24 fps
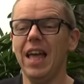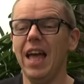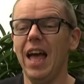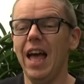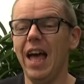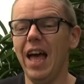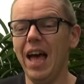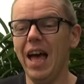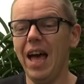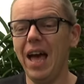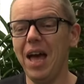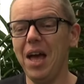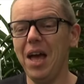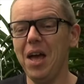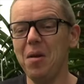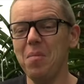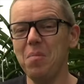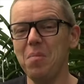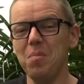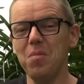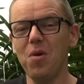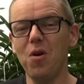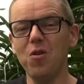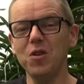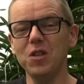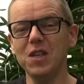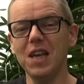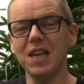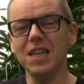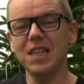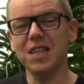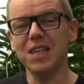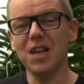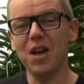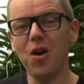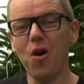Uh, in most
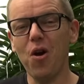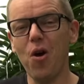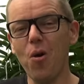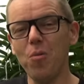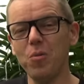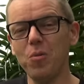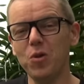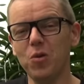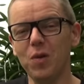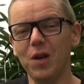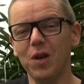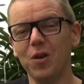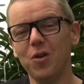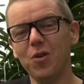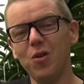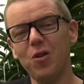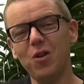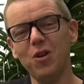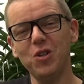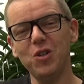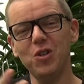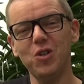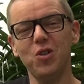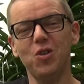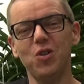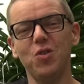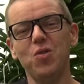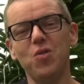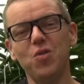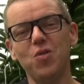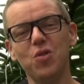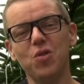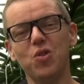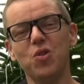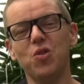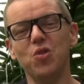cases, I hope to encourage
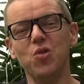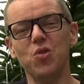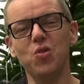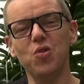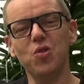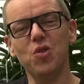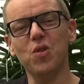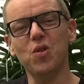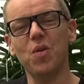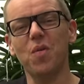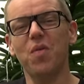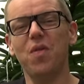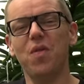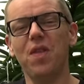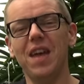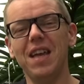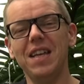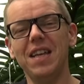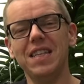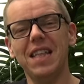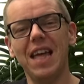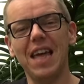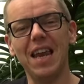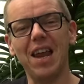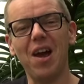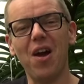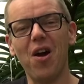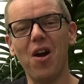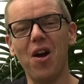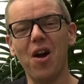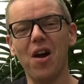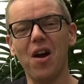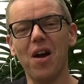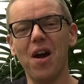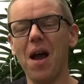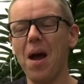you to do some things that
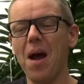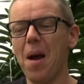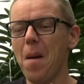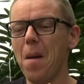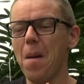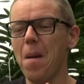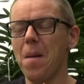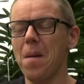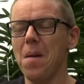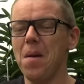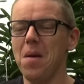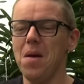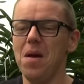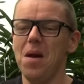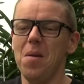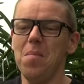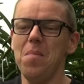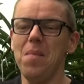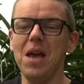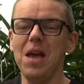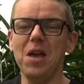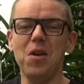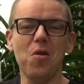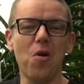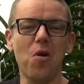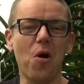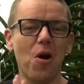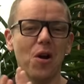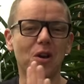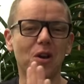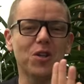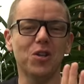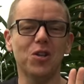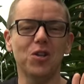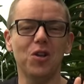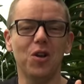are uh, make your
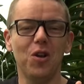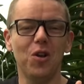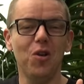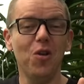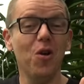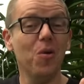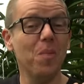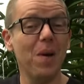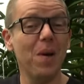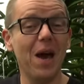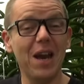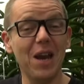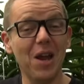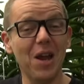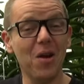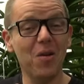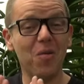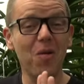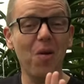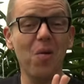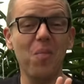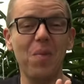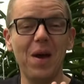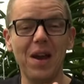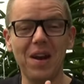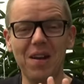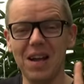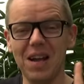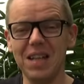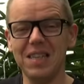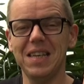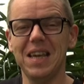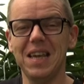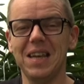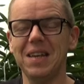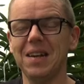orchids look better, grow better,
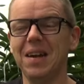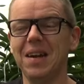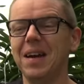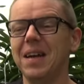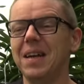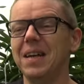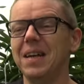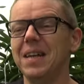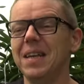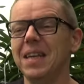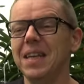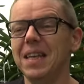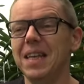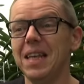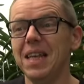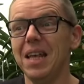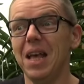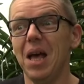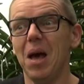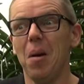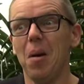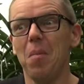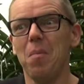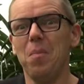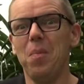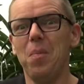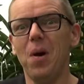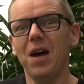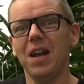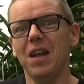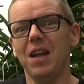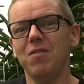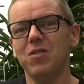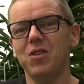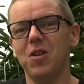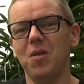etc. But
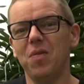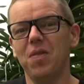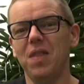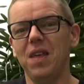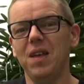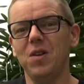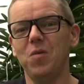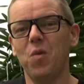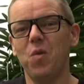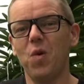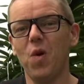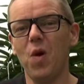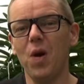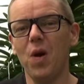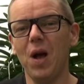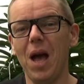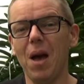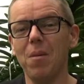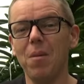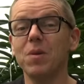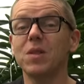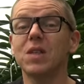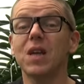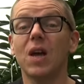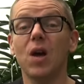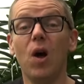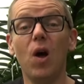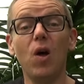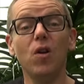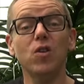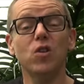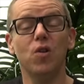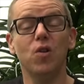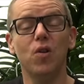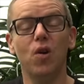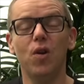if something wrong happens, I'm
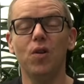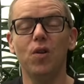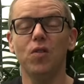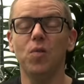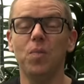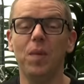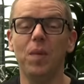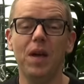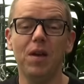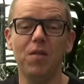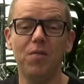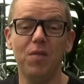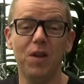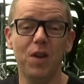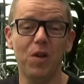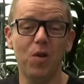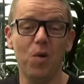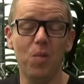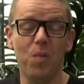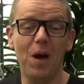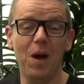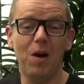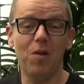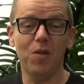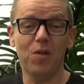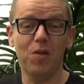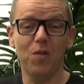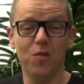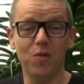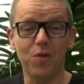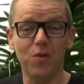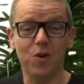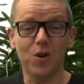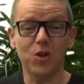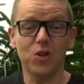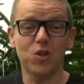also going to make a video about it, of
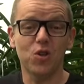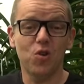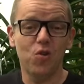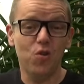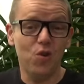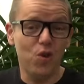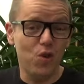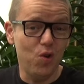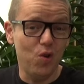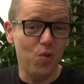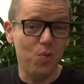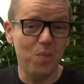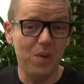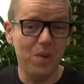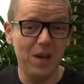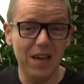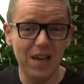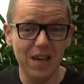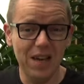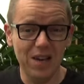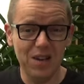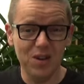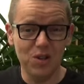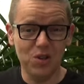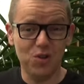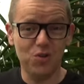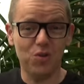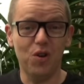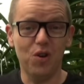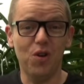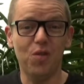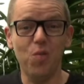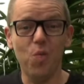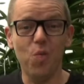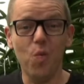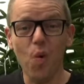course. So you'll be sort
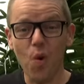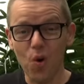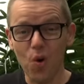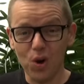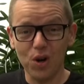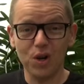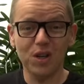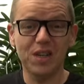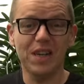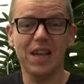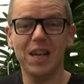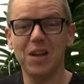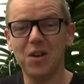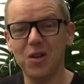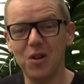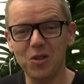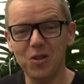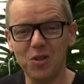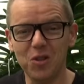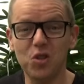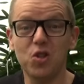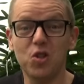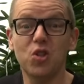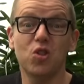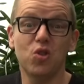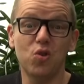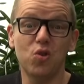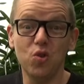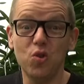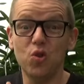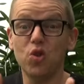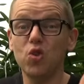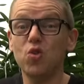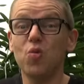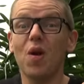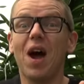of warned and not to
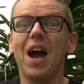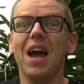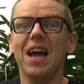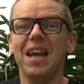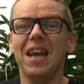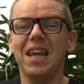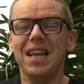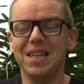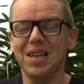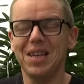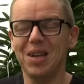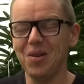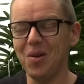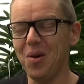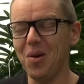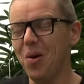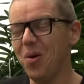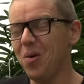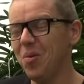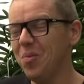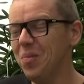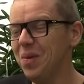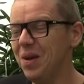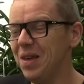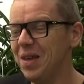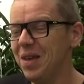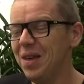try this at home.